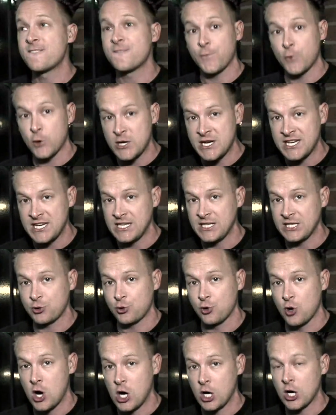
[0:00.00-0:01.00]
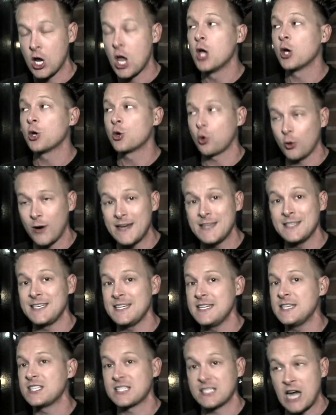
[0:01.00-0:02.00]
freaky strong,
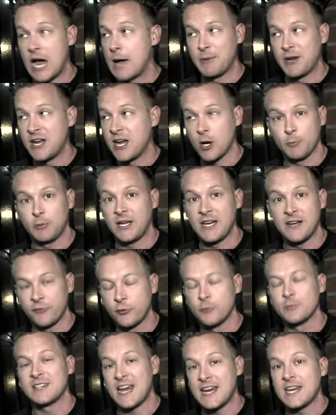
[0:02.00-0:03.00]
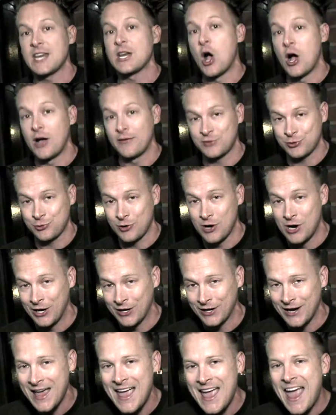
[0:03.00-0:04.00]
crazy stop an airplane from taking off
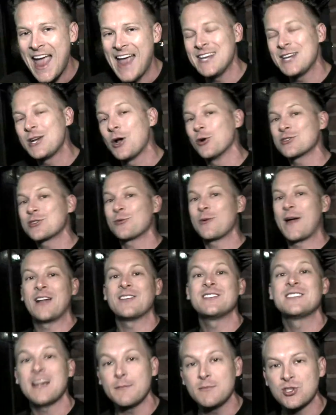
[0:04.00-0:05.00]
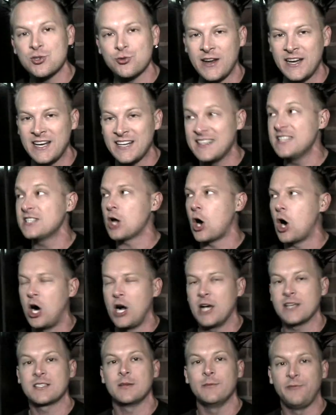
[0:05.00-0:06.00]
strong. And he goes around demonstrating these
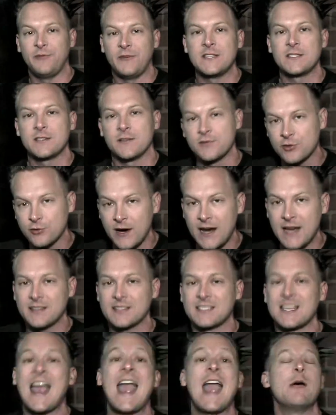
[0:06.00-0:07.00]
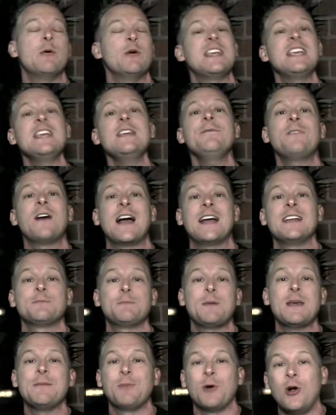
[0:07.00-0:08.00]
awesome feats of strength. And when he finds
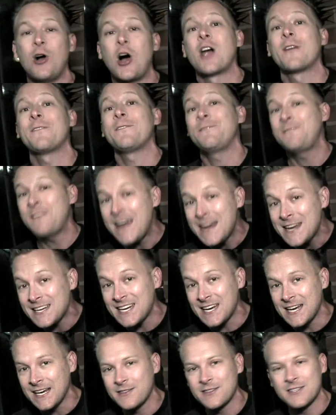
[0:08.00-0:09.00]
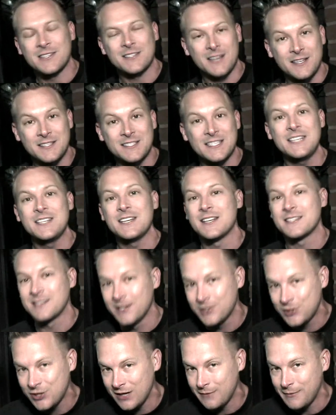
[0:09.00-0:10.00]
people are faking the stunts he does
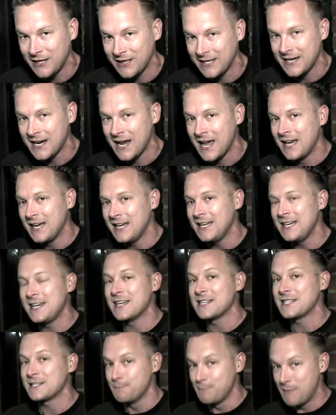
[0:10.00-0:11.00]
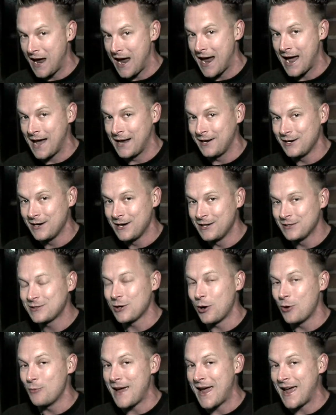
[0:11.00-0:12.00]
legitimately, he gets mad.
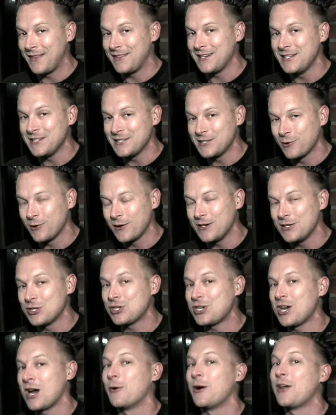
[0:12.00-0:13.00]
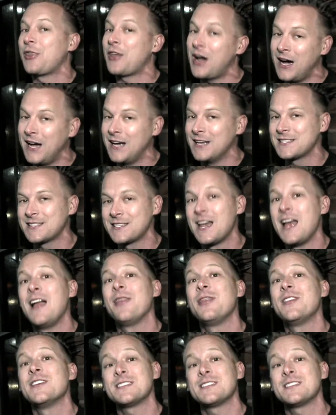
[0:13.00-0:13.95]
So mad that he's agreed to share with us the